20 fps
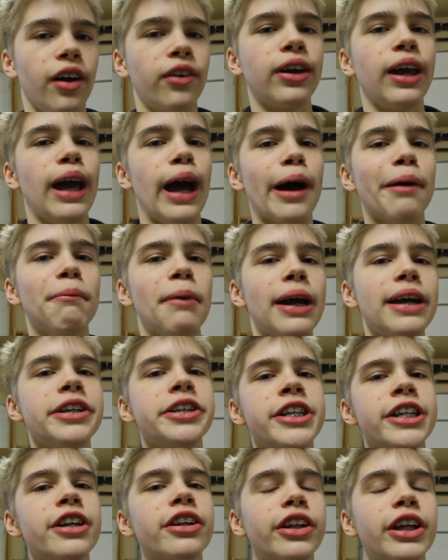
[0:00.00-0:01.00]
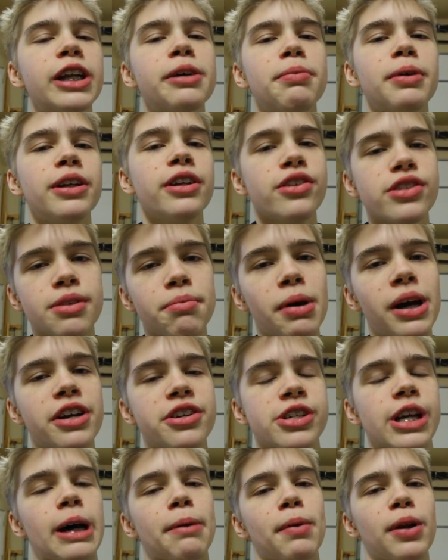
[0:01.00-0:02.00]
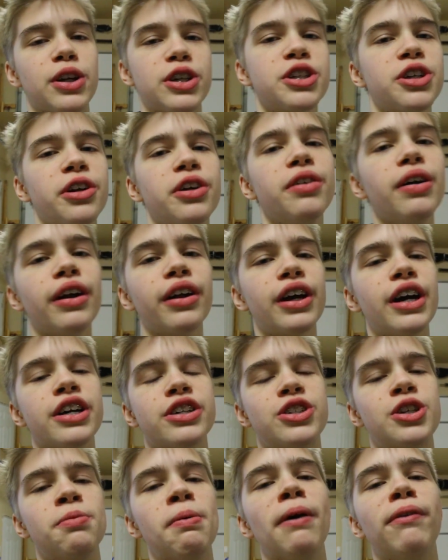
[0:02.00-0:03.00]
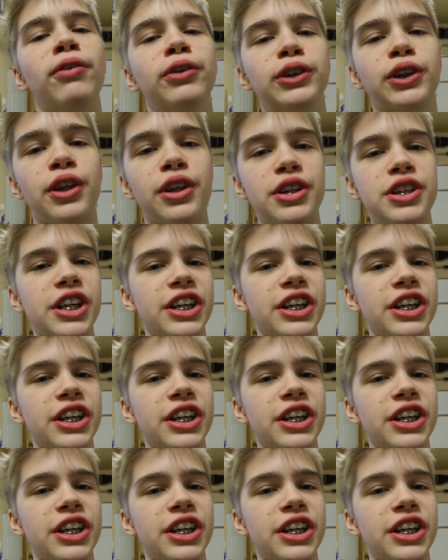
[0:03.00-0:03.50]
Okay, I might cheat a little bit and use a miter saw, but I'll show you how to cut 2x4s with a